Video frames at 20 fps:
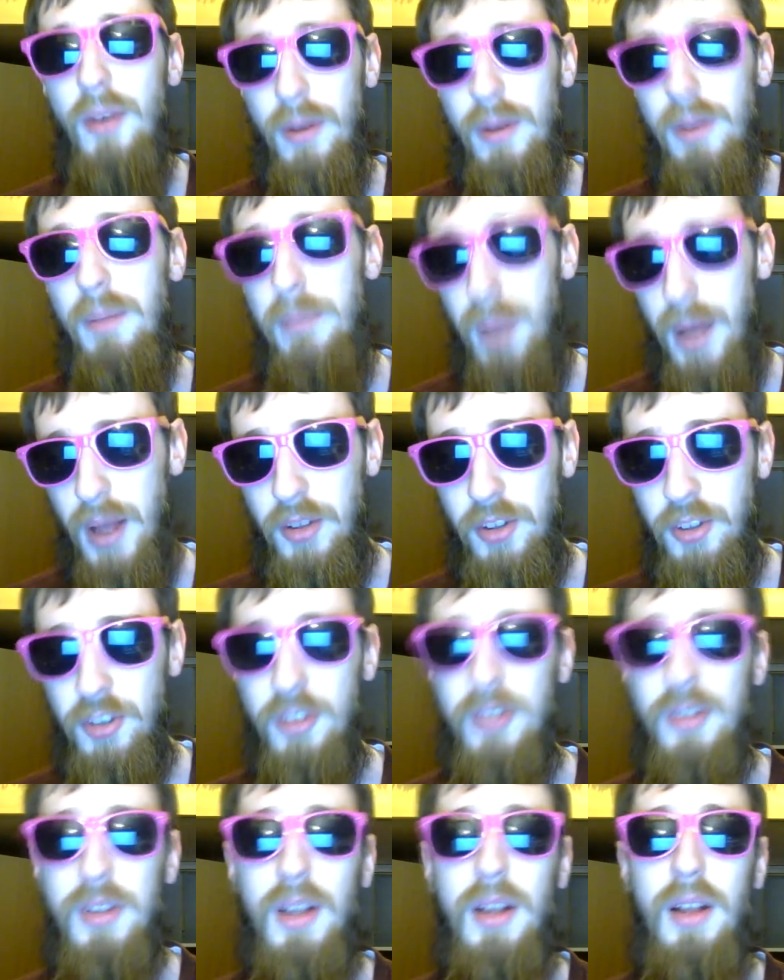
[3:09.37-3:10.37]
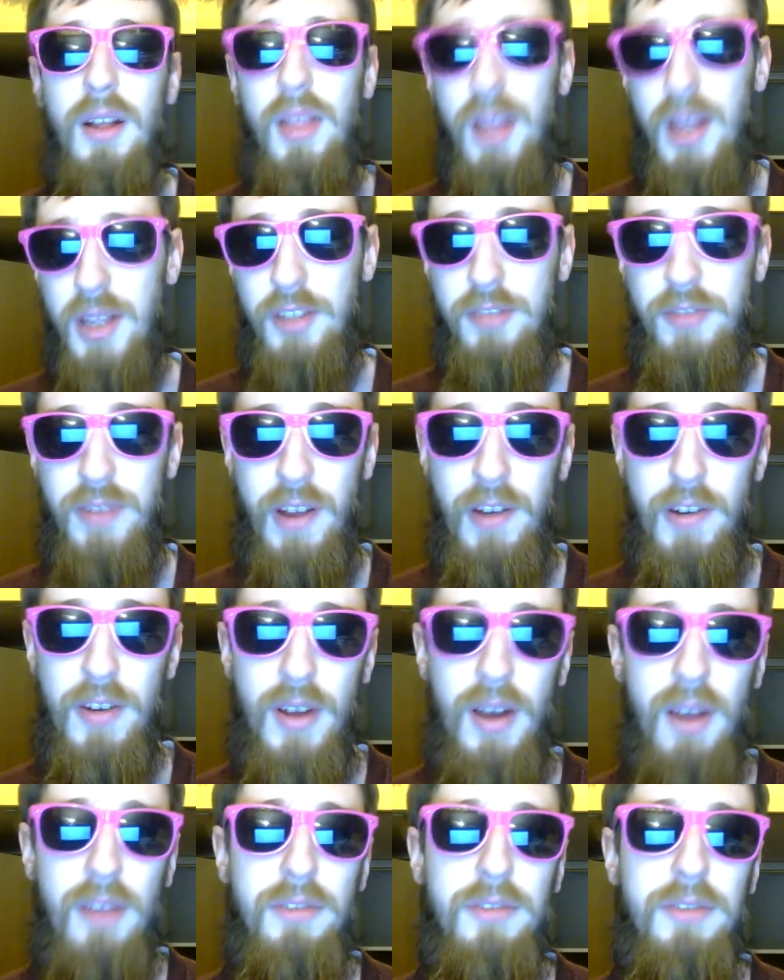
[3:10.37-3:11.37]
on a bus. That's fair
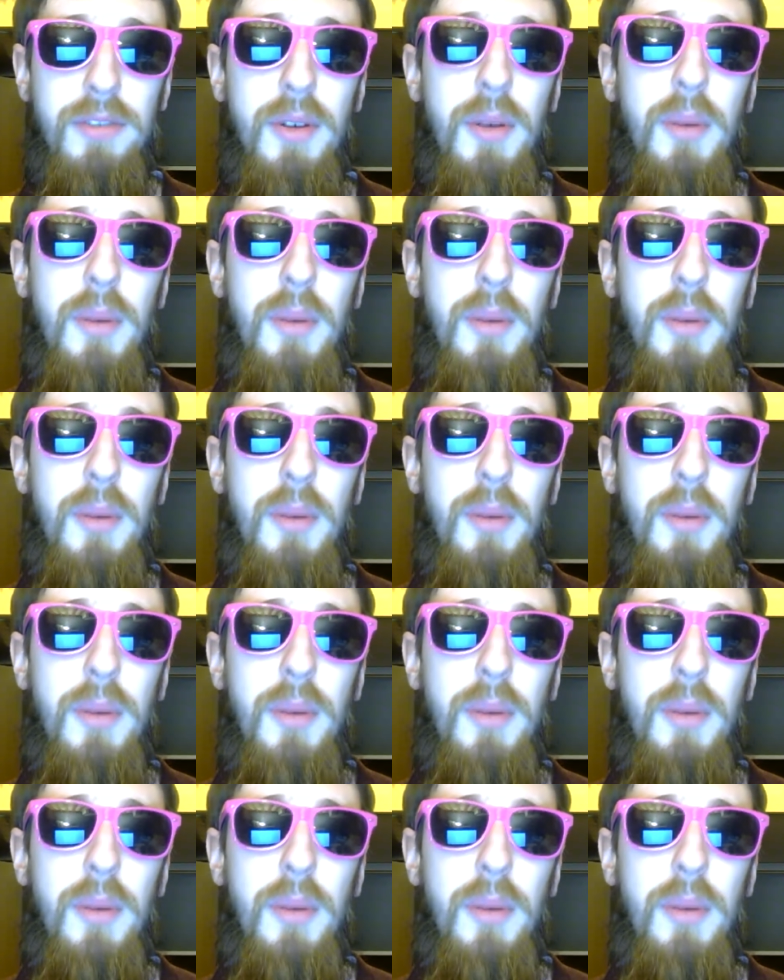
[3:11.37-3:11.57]
enough.